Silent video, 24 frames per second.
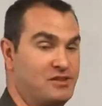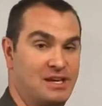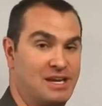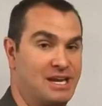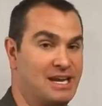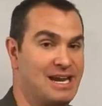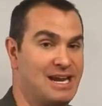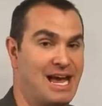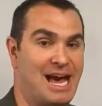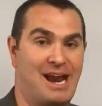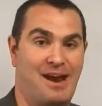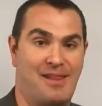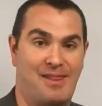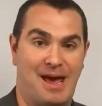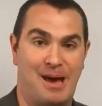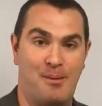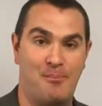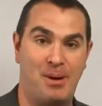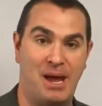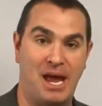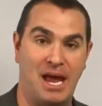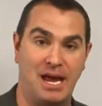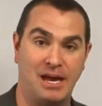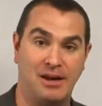to get out of
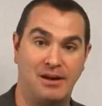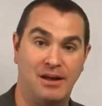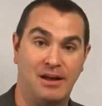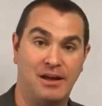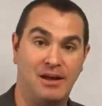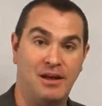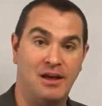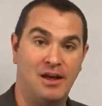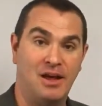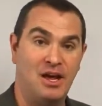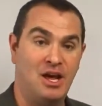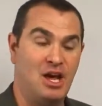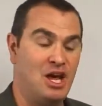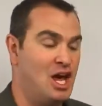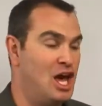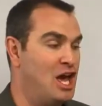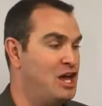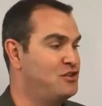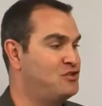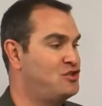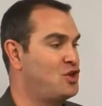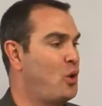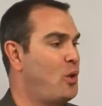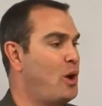that pain.
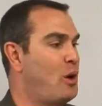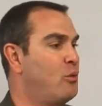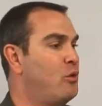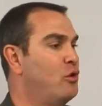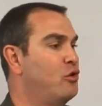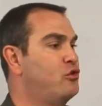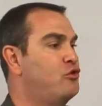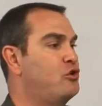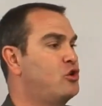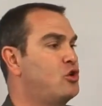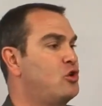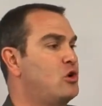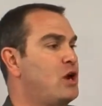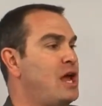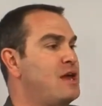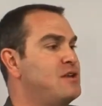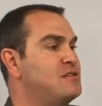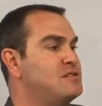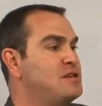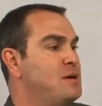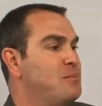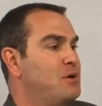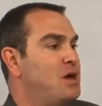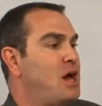And so it will create
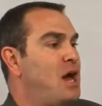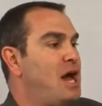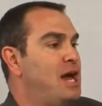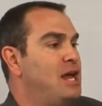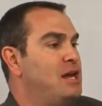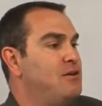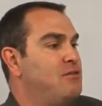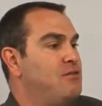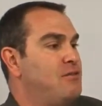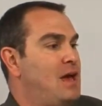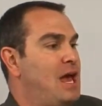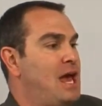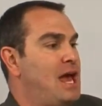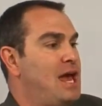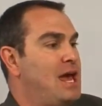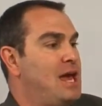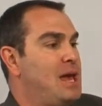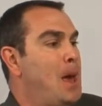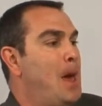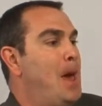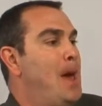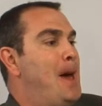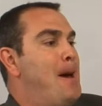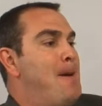some kind of
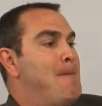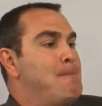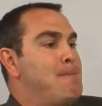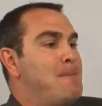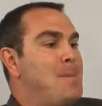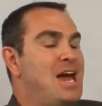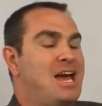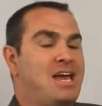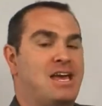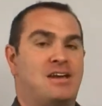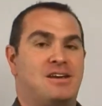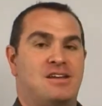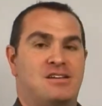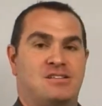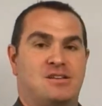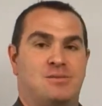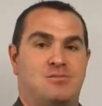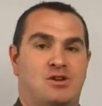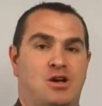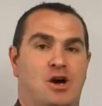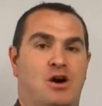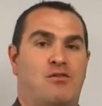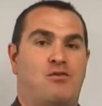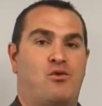a
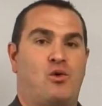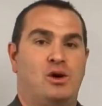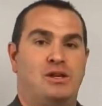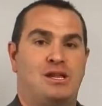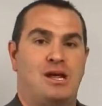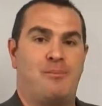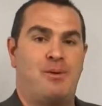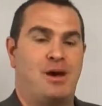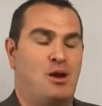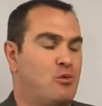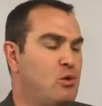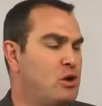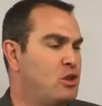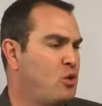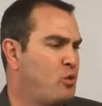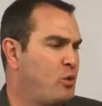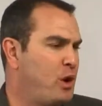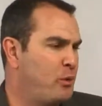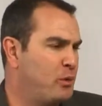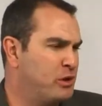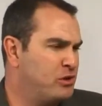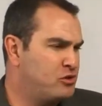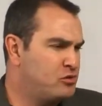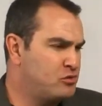mechanism to avoid that pain, whether
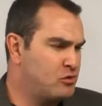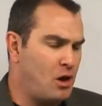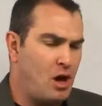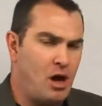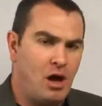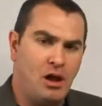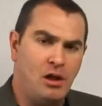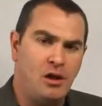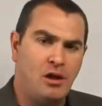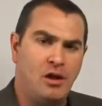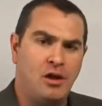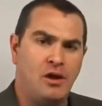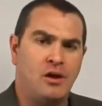we withdraw.